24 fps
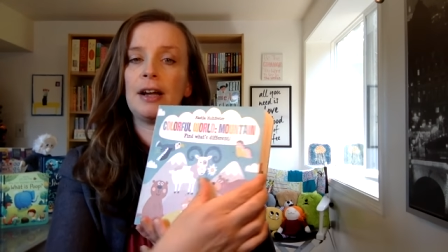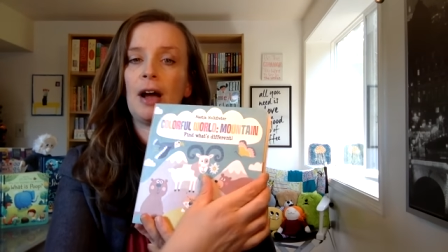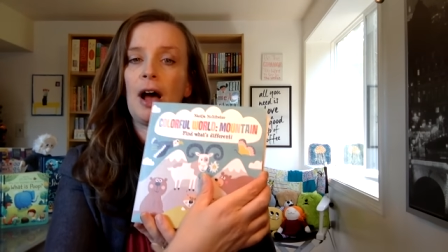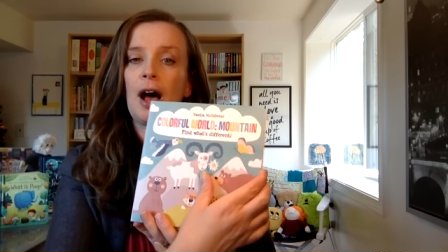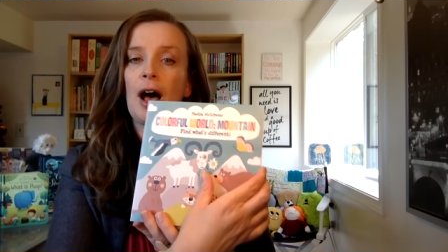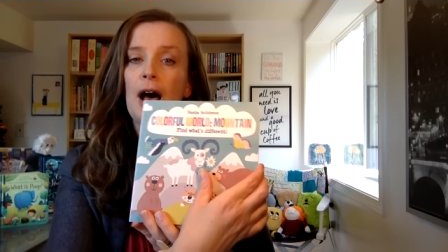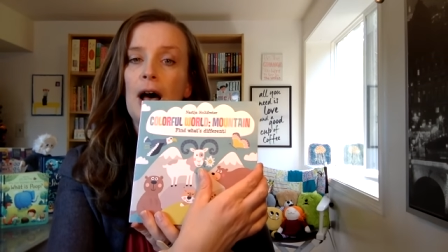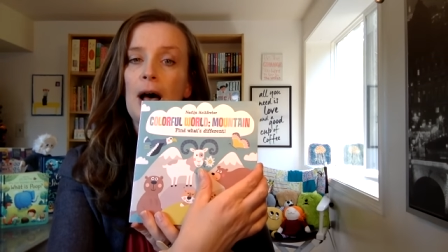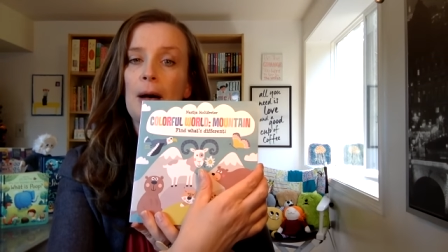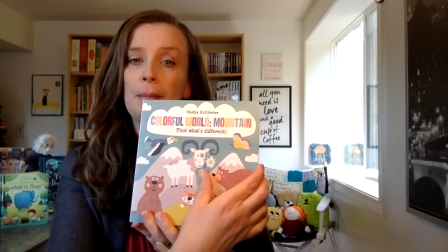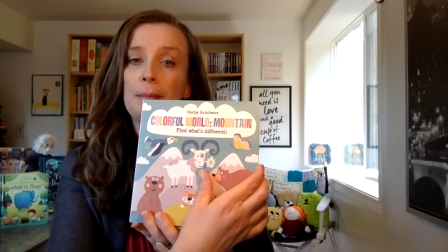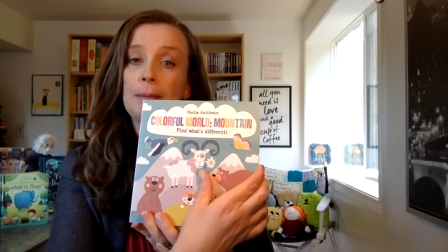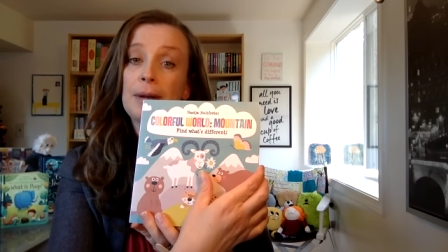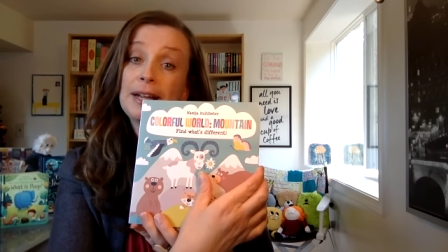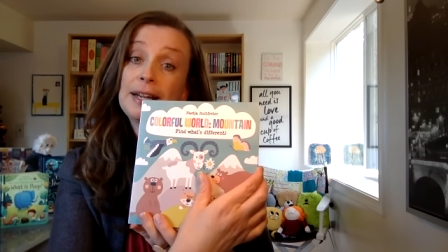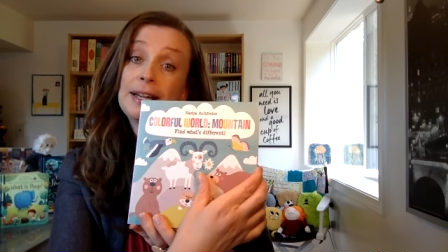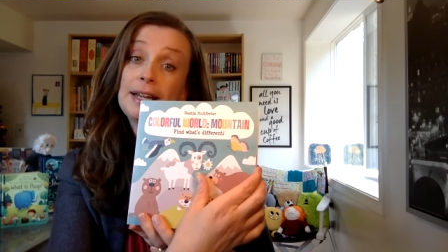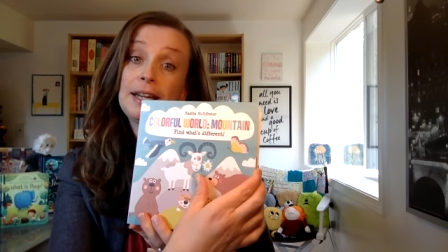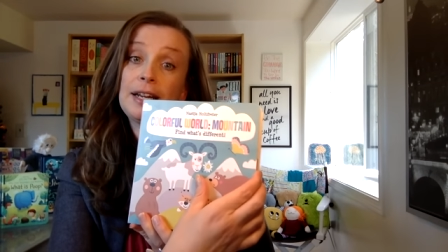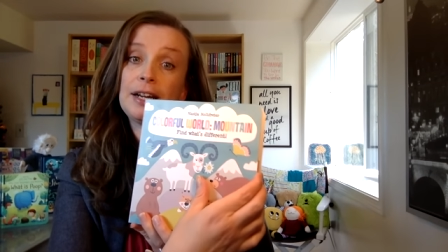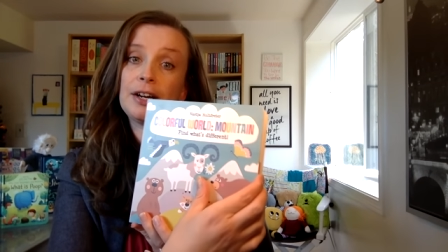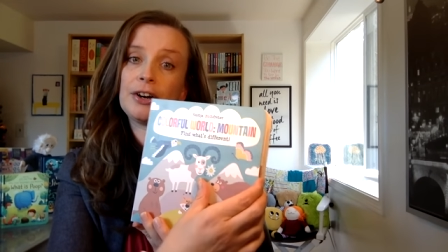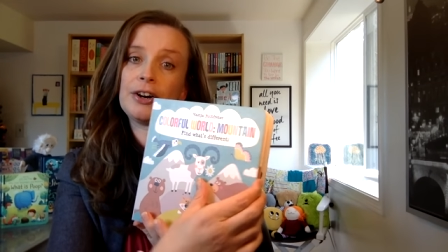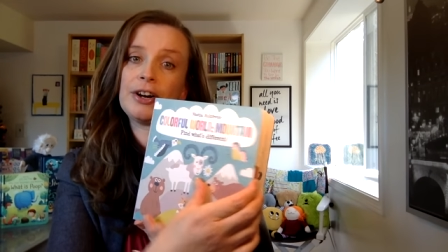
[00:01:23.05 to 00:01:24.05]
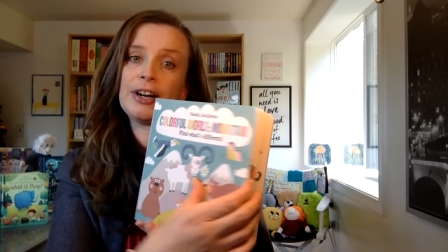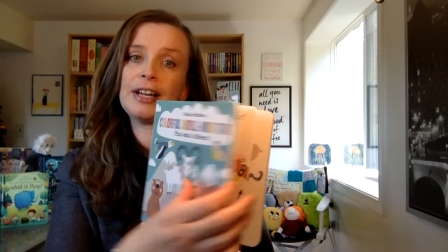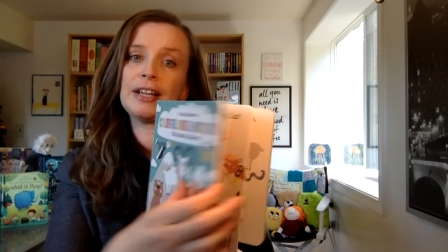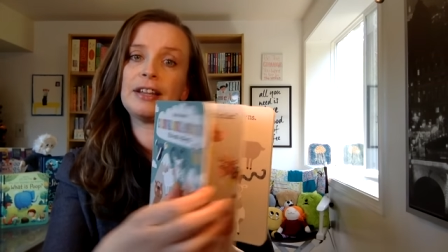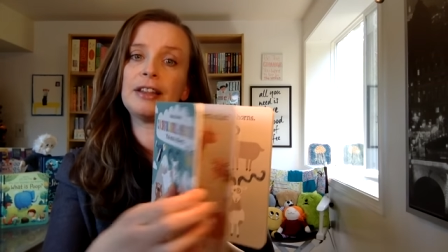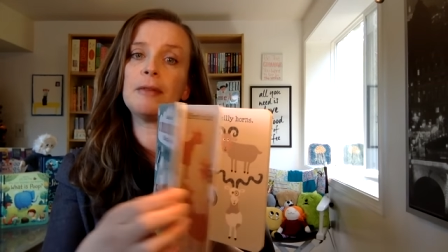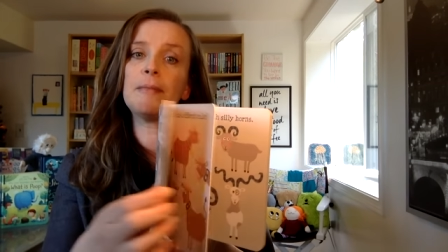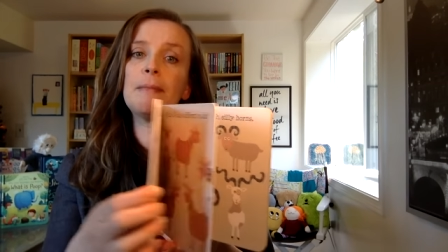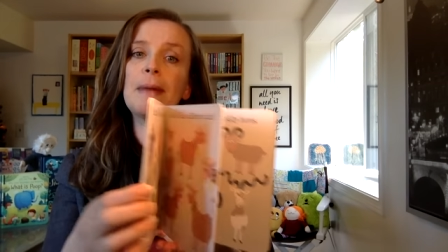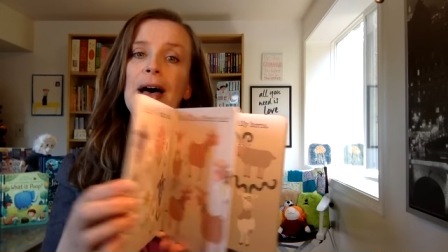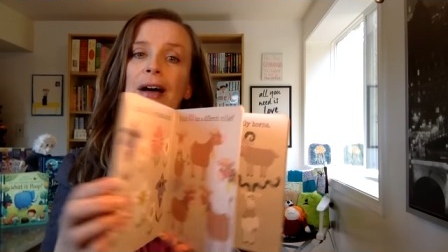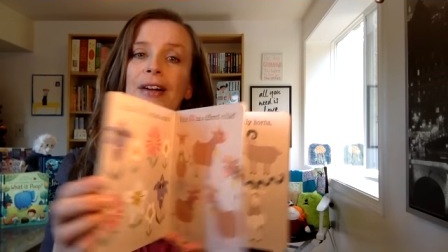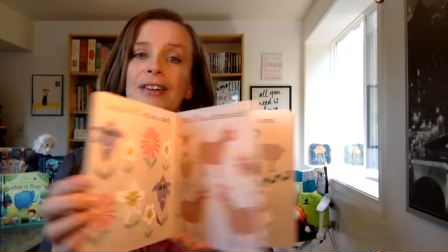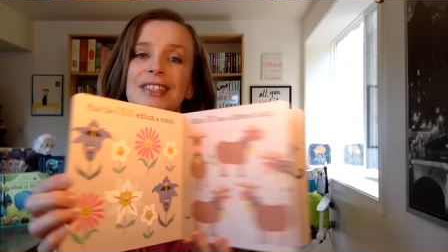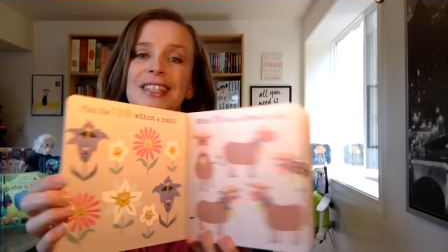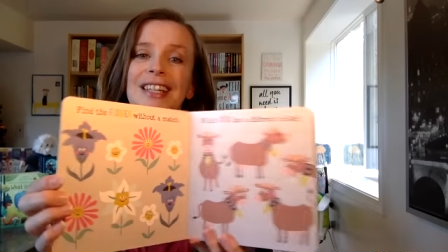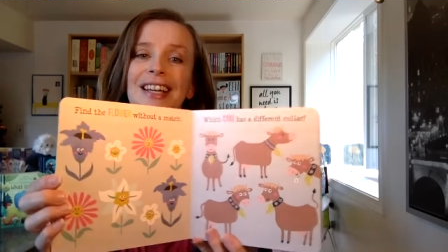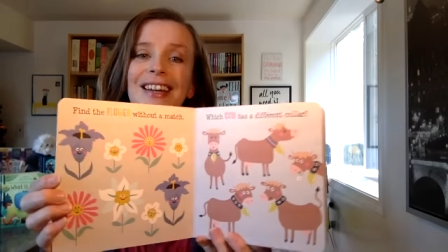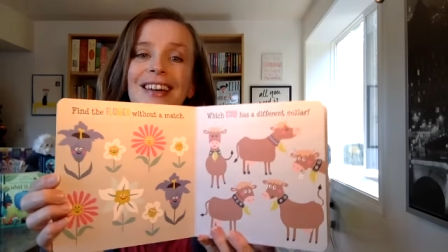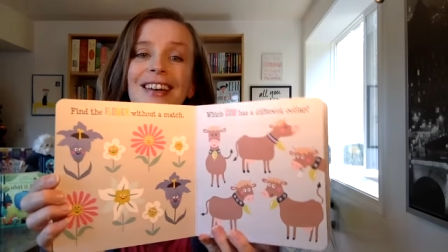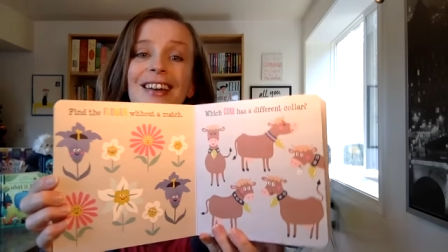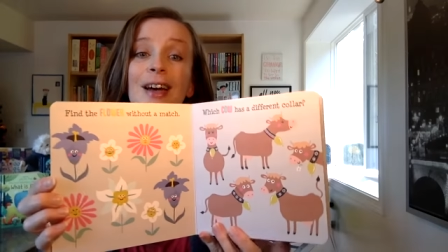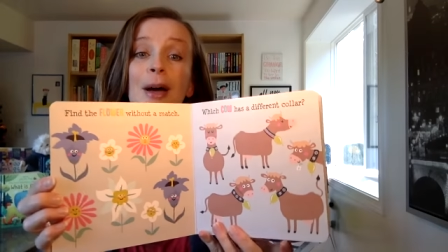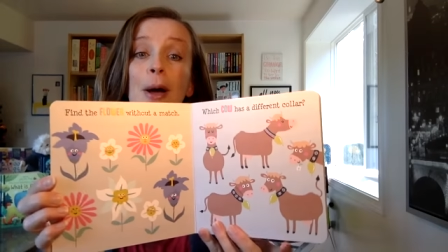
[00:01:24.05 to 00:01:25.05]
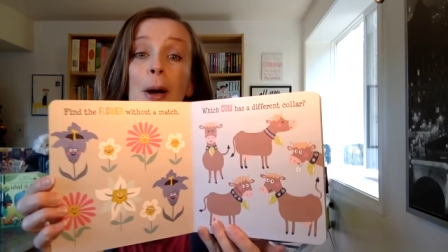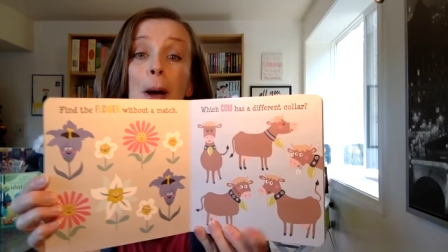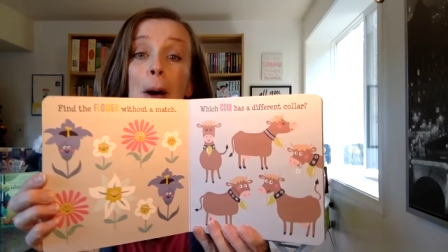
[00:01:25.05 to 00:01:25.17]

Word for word: um, like here in the mountain,